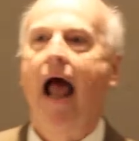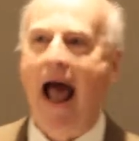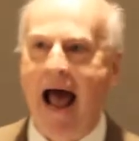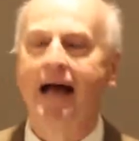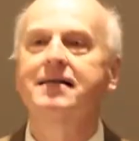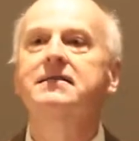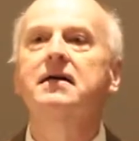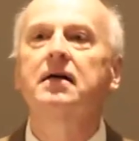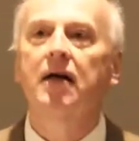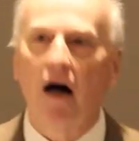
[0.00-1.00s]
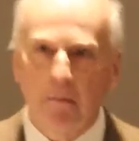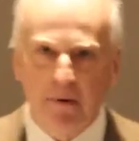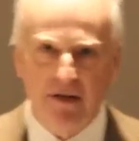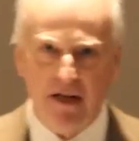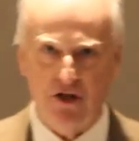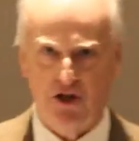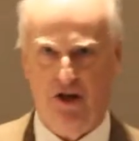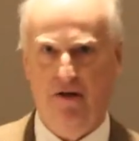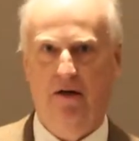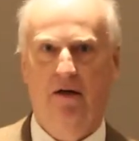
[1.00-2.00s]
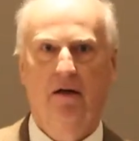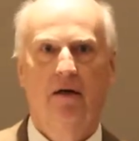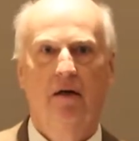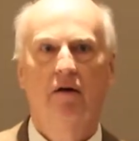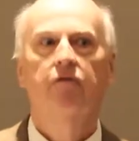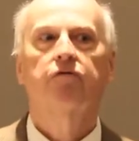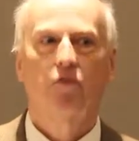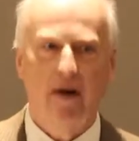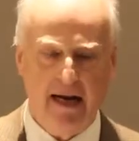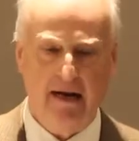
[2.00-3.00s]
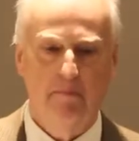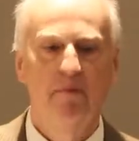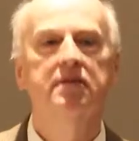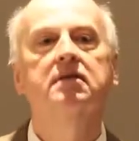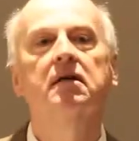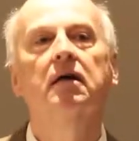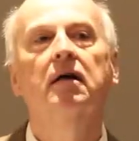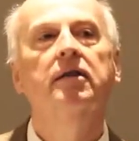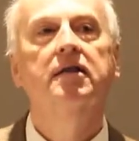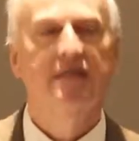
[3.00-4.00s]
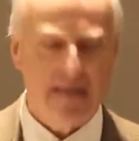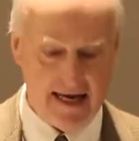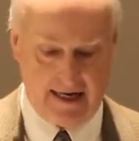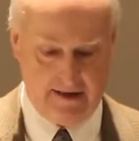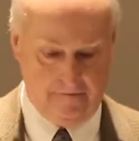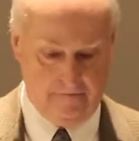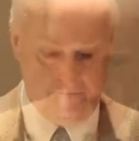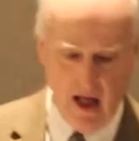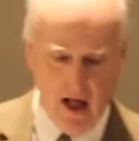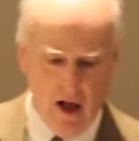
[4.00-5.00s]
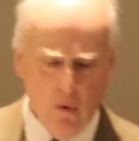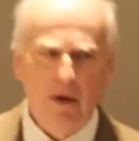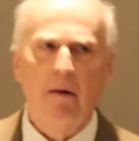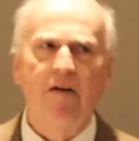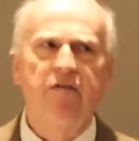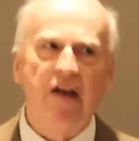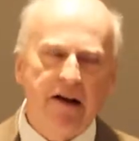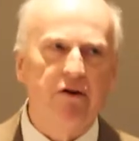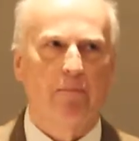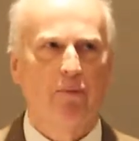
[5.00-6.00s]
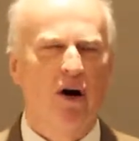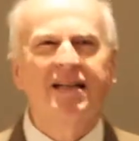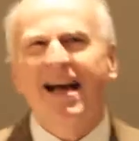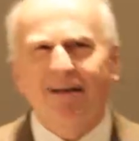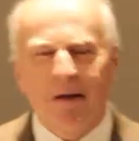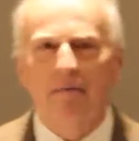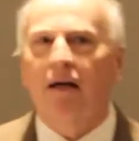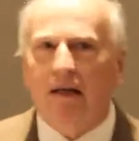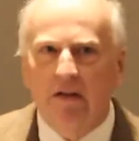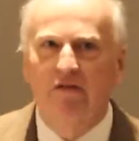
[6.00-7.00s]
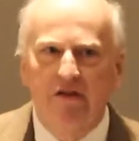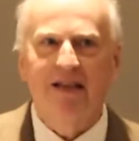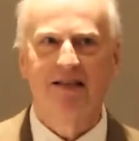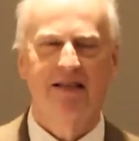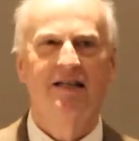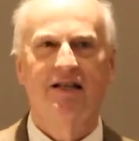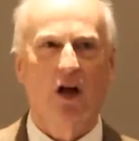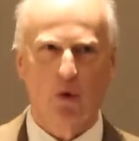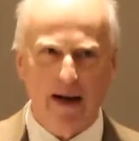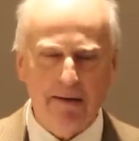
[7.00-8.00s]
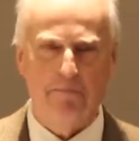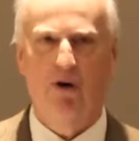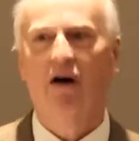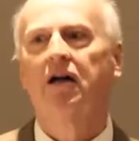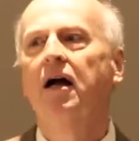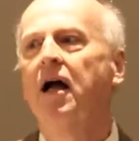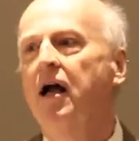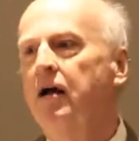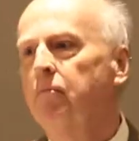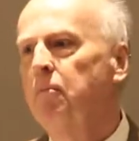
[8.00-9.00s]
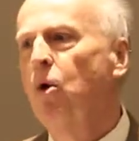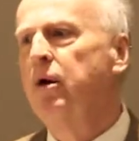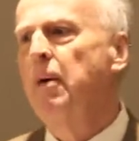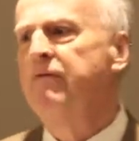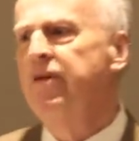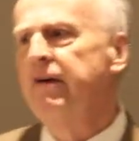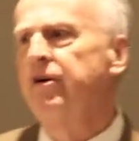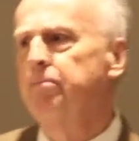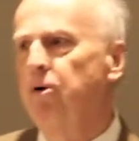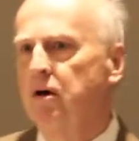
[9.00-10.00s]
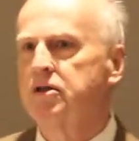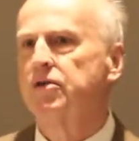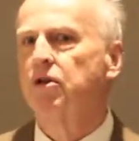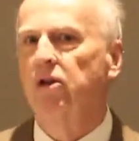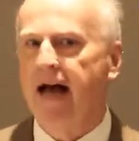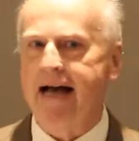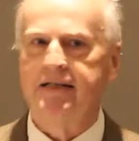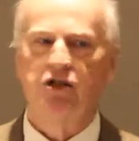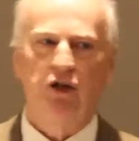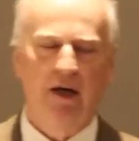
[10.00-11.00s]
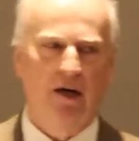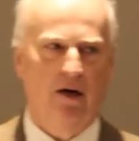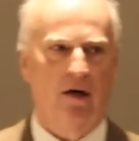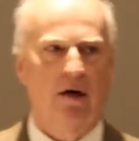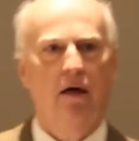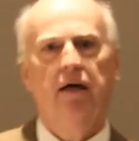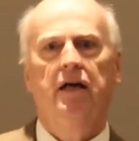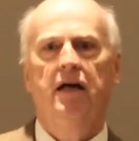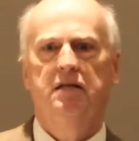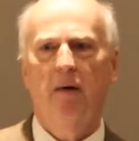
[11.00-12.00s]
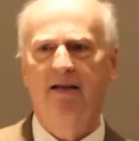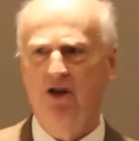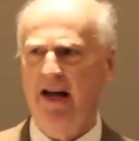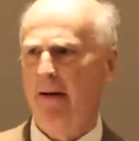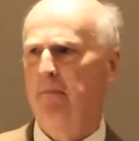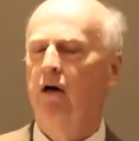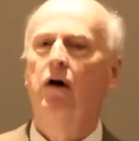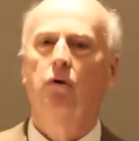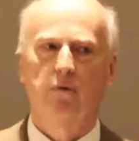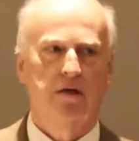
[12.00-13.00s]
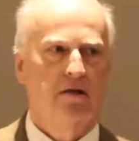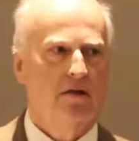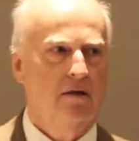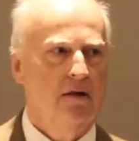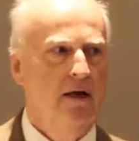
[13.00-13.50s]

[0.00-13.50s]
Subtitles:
as competition frames the setting. One of my favorite books, I'm convinced it's a great book, but one of my favorite books of the last year is by J.M. Coates,